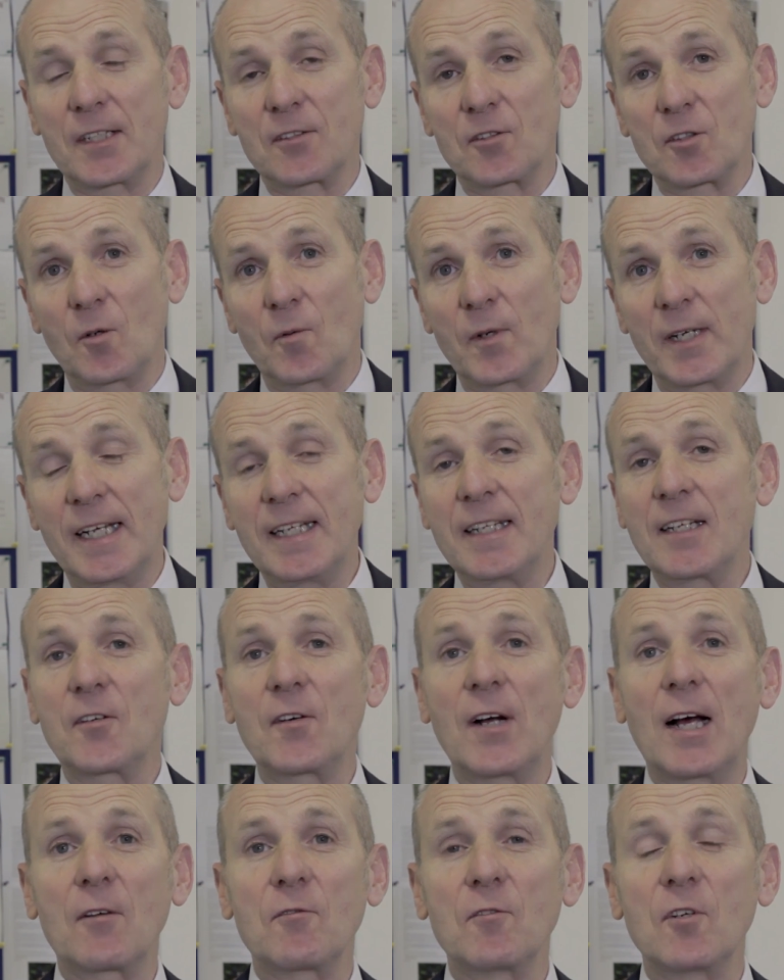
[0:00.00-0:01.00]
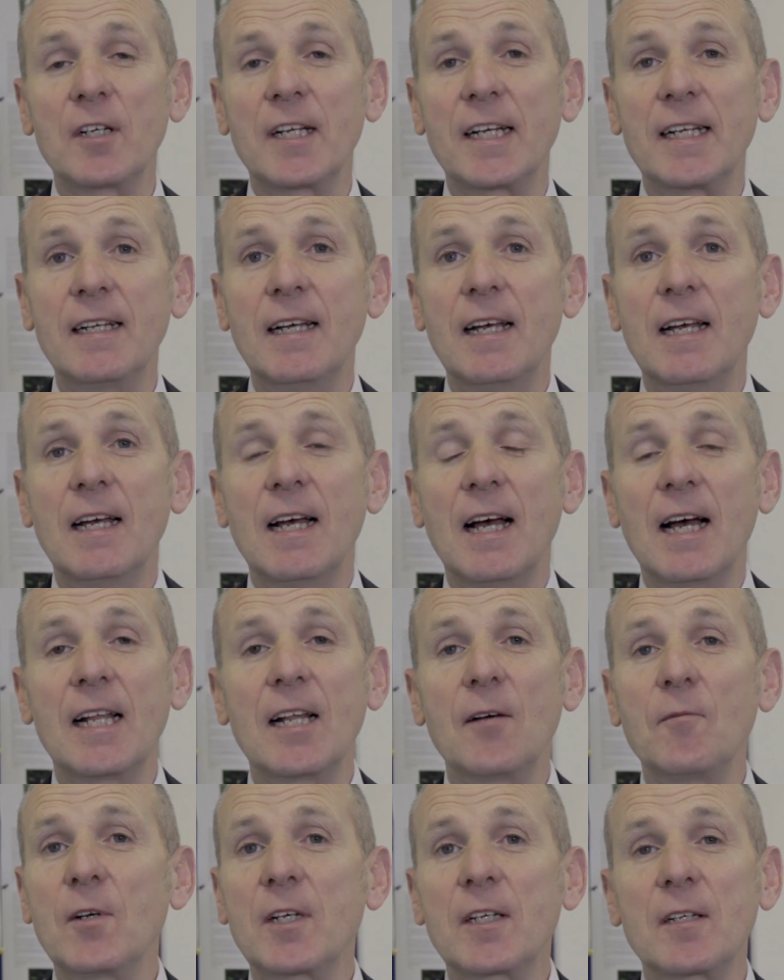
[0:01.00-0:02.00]
so we hit the ground running and
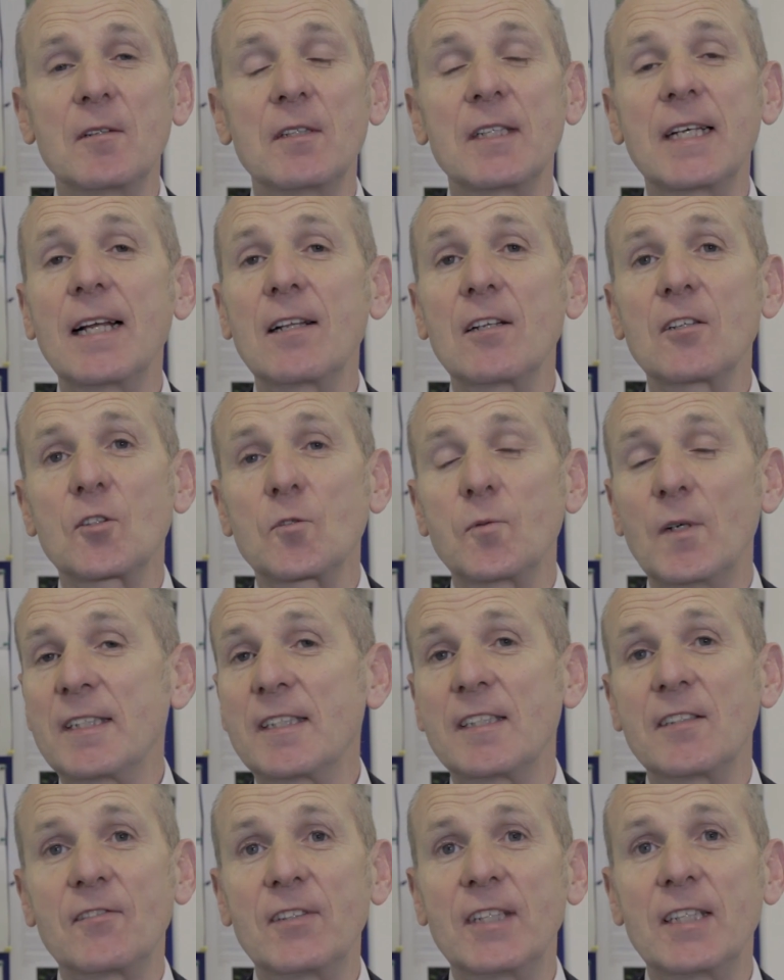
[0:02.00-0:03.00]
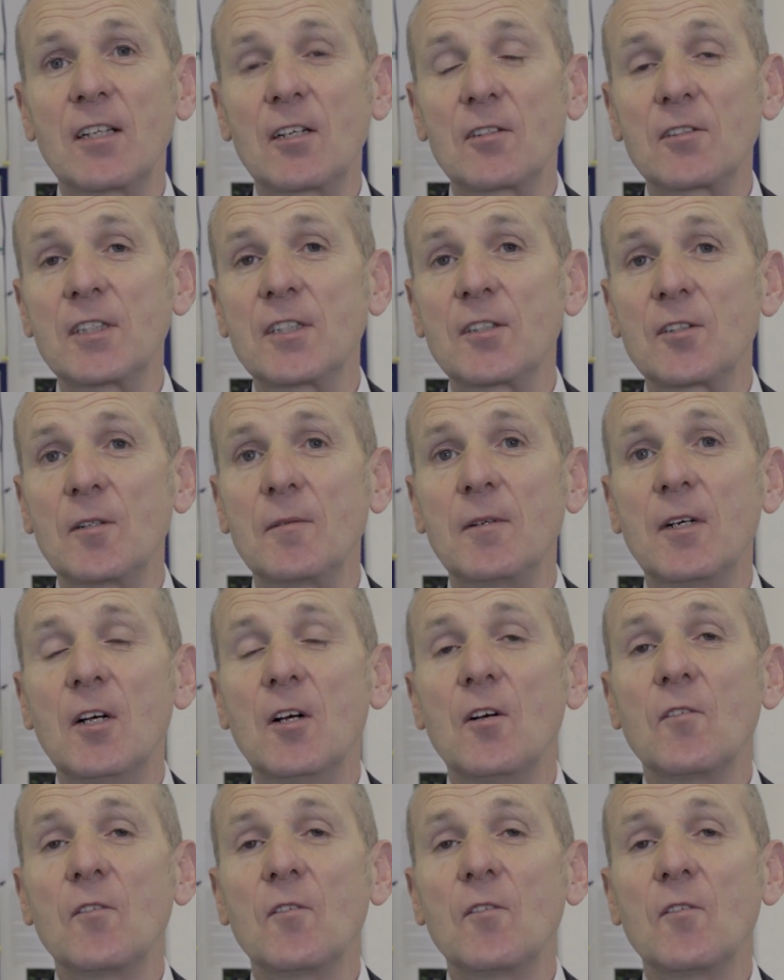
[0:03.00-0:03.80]
then we can get the 23 lodges up.